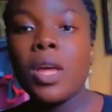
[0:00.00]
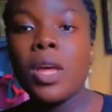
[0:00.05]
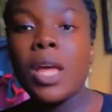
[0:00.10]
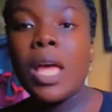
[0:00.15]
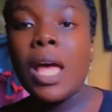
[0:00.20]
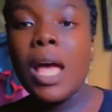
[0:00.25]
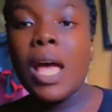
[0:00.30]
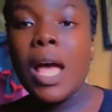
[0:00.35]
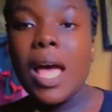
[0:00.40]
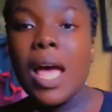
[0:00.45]

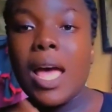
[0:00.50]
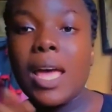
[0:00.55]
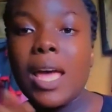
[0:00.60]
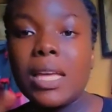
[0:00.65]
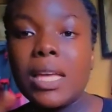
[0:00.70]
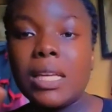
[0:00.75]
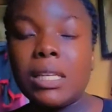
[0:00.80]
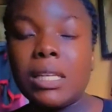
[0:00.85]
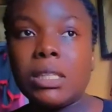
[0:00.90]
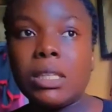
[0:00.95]
I
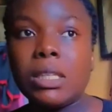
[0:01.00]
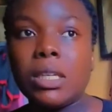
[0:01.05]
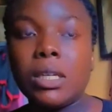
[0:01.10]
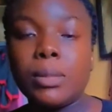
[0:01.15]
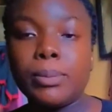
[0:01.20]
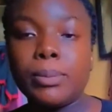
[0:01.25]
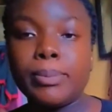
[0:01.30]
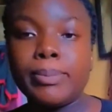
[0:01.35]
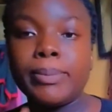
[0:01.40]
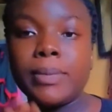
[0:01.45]

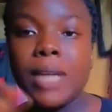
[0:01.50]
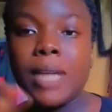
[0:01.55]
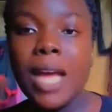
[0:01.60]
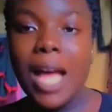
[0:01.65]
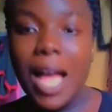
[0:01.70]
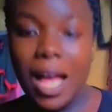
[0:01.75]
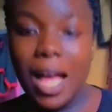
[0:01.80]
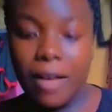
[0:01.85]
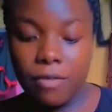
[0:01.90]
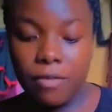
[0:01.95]
have
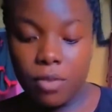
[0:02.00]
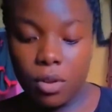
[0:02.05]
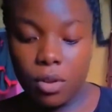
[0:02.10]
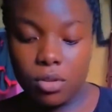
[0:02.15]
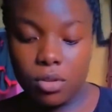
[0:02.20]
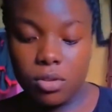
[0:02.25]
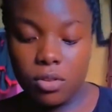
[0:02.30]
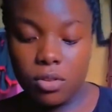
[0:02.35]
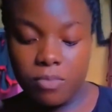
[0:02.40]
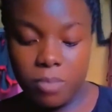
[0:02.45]
lots
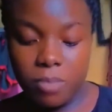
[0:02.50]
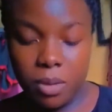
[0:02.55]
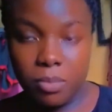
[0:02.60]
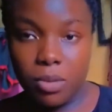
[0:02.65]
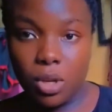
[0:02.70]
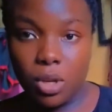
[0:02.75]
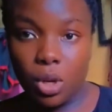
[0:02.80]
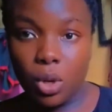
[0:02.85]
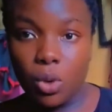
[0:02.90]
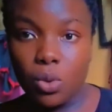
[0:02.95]
of baby
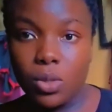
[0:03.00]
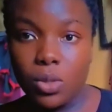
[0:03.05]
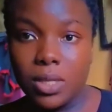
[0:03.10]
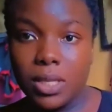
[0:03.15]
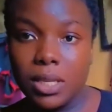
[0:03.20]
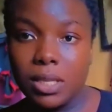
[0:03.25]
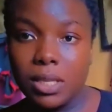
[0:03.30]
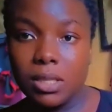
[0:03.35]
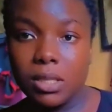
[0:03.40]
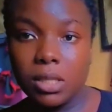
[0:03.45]
clothes
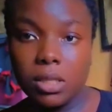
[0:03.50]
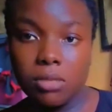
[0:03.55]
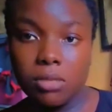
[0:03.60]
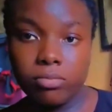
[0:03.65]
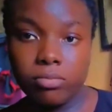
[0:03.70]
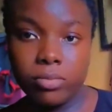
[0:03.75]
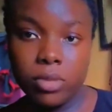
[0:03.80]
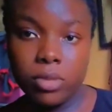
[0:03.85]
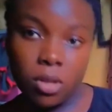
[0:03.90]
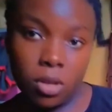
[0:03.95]
in
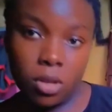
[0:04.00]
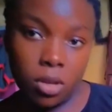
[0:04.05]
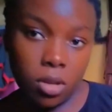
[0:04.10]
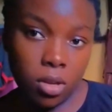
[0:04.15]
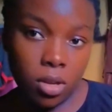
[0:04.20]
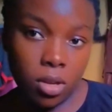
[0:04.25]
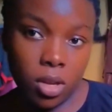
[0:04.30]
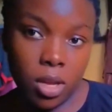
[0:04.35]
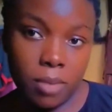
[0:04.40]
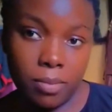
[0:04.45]

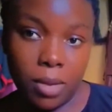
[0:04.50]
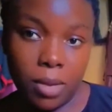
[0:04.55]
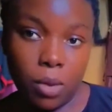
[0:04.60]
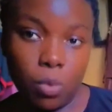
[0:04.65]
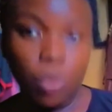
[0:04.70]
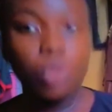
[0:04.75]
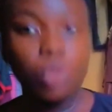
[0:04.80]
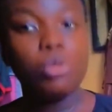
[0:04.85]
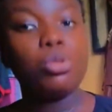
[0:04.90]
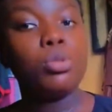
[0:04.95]
my
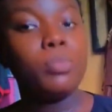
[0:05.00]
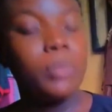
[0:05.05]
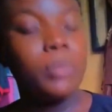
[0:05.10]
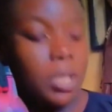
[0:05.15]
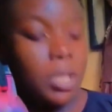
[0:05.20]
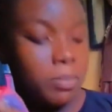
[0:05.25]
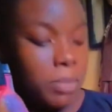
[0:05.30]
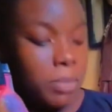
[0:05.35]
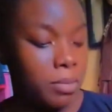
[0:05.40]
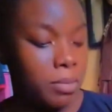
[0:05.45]
wardrobe, then my
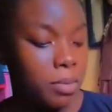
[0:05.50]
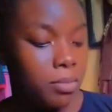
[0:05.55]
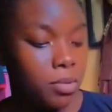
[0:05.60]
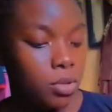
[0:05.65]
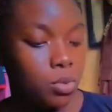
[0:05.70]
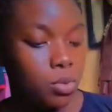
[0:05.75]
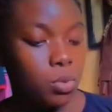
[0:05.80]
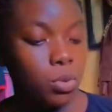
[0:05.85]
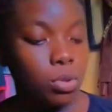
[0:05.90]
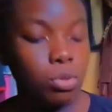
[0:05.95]
baby's
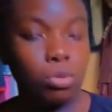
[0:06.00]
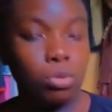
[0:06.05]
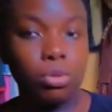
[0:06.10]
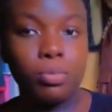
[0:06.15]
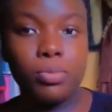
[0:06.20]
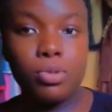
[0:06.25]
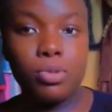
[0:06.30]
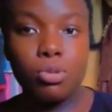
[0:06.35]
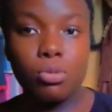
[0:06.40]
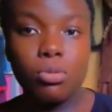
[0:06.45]
wardrobe. So
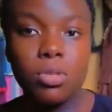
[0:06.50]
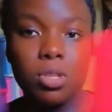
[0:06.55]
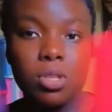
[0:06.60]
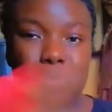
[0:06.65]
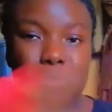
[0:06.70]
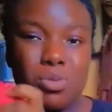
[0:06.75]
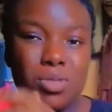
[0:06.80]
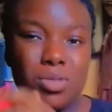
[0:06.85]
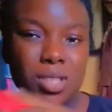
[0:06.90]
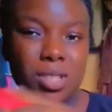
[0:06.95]
this one is
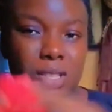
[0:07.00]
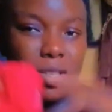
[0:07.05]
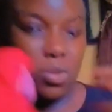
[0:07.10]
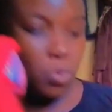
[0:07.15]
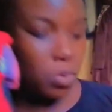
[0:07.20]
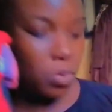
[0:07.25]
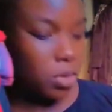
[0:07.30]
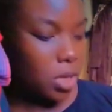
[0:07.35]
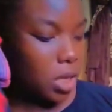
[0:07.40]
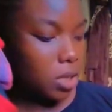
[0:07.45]
the one
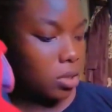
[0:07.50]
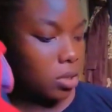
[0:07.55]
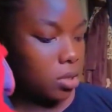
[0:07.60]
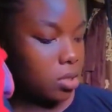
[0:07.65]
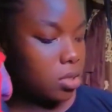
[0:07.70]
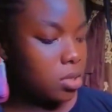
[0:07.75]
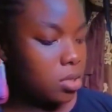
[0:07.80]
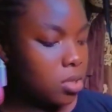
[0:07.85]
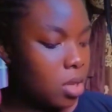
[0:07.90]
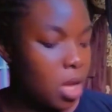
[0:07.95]

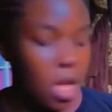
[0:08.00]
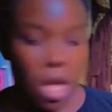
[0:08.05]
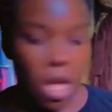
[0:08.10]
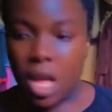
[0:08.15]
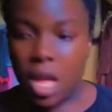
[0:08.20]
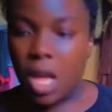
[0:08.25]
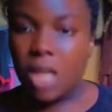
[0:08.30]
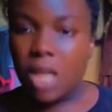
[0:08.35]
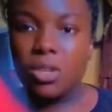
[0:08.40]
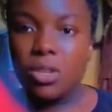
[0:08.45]
I
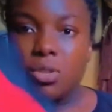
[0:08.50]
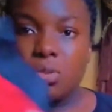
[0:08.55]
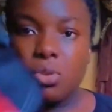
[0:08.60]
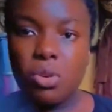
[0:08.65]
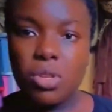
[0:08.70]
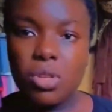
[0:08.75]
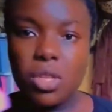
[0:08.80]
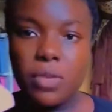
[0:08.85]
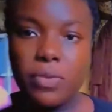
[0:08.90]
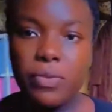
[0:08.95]
just got
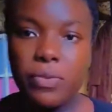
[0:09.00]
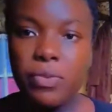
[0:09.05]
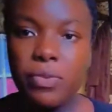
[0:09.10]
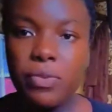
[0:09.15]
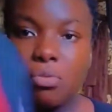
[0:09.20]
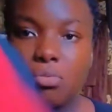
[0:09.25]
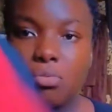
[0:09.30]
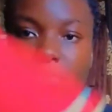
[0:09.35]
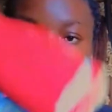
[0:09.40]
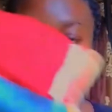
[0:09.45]

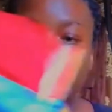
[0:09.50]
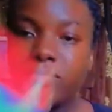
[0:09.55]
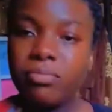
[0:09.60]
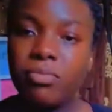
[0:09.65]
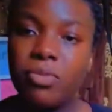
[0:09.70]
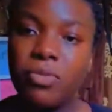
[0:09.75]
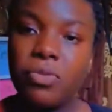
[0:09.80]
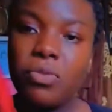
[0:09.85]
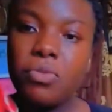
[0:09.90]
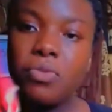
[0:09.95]
few
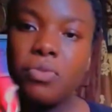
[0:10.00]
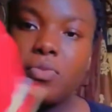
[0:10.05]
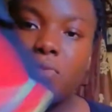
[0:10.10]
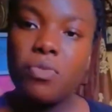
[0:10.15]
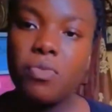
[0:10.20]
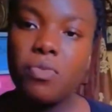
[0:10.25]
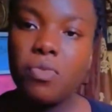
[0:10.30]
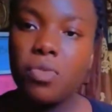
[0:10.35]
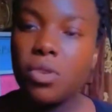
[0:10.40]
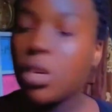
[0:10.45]

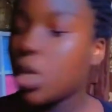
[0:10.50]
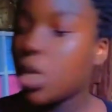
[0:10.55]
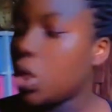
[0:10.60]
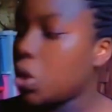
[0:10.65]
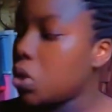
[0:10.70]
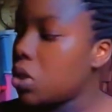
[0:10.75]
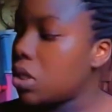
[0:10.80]
clothes.